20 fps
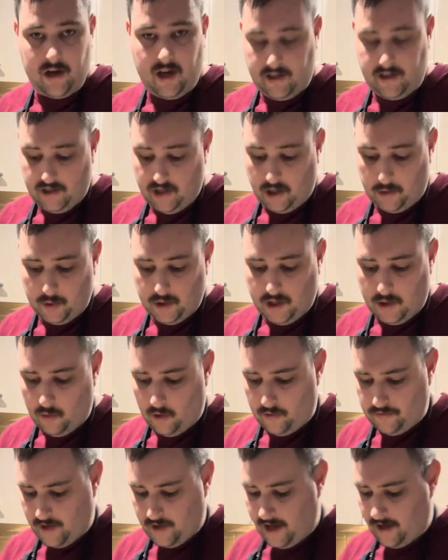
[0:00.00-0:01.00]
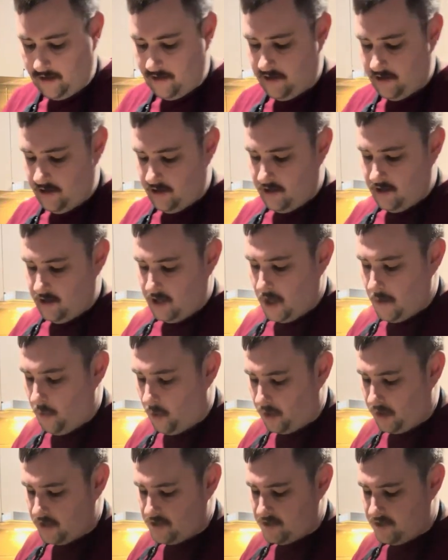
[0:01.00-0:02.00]
and you don't really want that. You
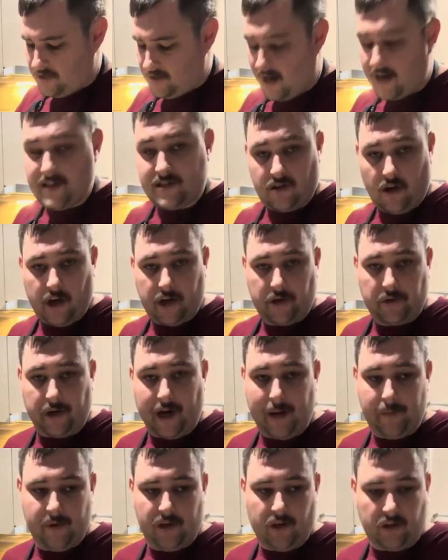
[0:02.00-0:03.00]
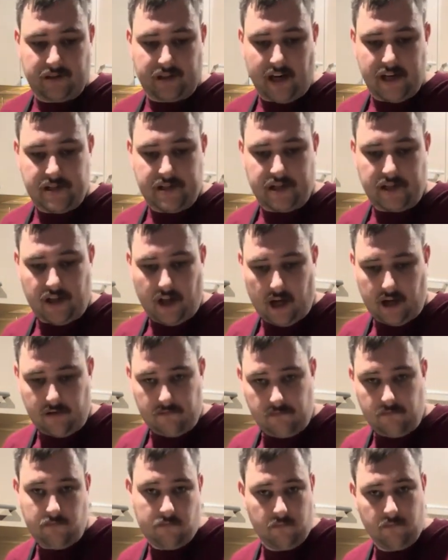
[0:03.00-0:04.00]
want it to taste like cream and not taste like
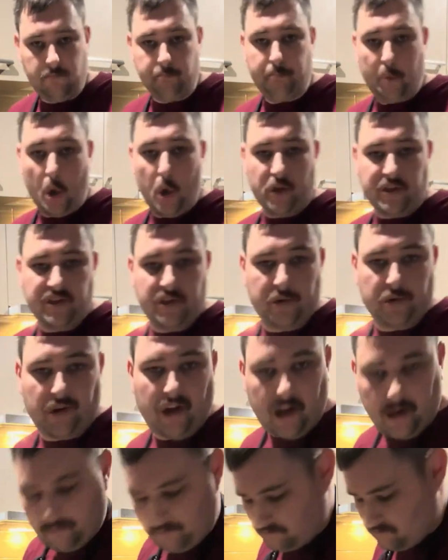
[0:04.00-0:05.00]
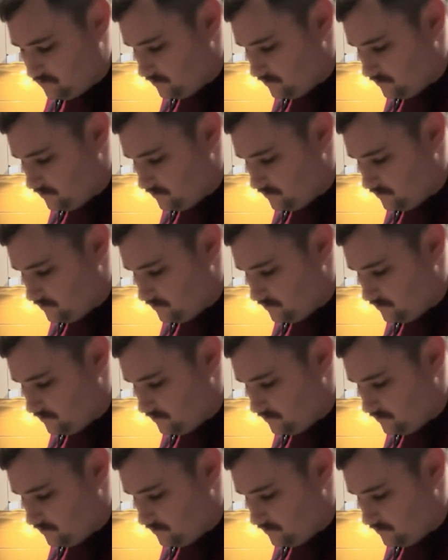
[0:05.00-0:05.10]
burnt cream.